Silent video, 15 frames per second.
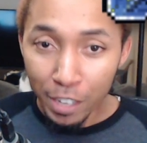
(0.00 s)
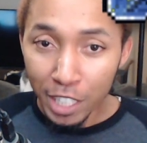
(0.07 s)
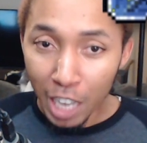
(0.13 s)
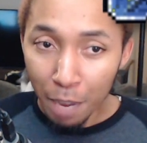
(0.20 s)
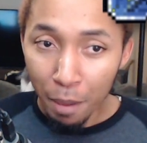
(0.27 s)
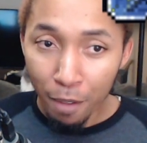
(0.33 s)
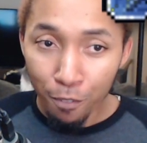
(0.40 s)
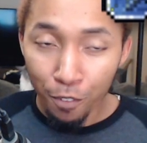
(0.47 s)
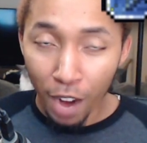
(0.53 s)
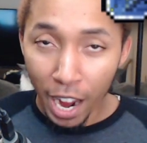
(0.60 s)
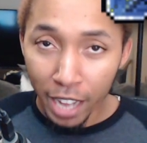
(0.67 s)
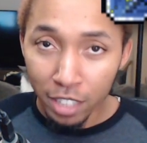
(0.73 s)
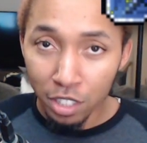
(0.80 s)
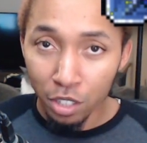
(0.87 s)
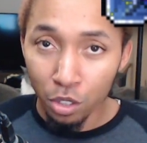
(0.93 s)
time I
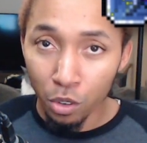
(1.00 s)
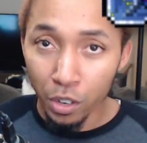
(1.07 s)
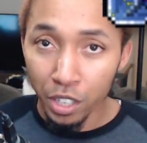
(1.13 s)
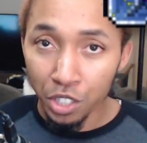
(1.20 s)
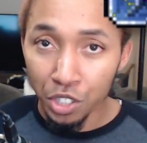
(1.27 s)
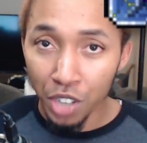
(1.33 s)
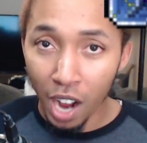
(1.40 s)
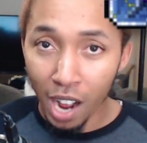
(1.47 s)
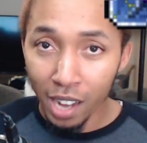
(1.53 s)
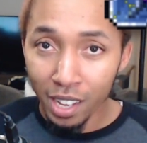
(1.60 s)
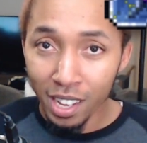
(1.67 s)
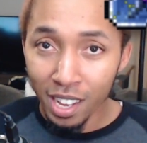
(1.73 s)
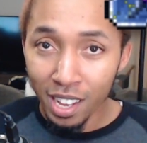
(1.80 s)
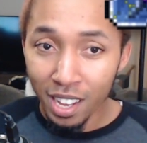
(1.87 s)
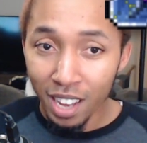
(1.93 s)
find Telluric Shock,
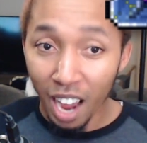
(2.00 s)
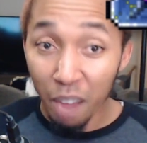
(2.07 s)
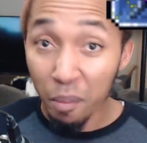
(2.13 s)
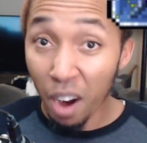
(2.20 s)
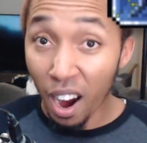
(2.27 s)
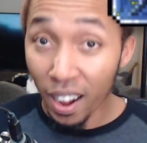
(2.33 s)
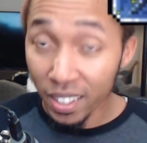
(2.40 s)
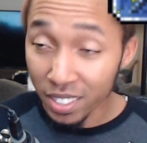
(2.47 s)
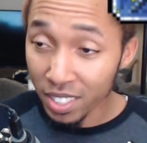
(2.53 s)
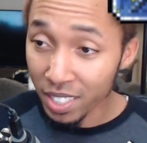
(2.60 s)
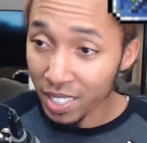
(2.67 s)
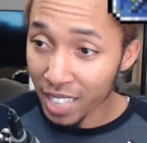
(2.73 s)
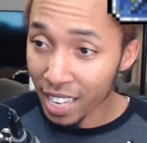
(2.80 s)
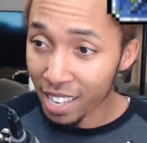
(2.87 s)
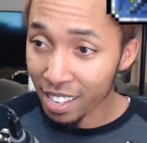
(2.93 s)
I'm honestly
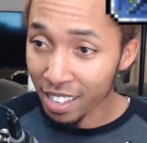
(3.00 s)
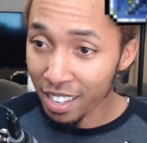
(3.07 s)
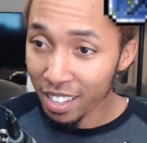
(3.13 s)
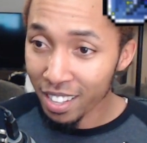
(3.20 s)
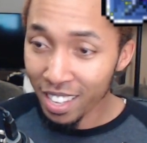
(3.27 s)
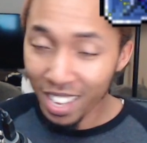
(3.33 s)
taking it.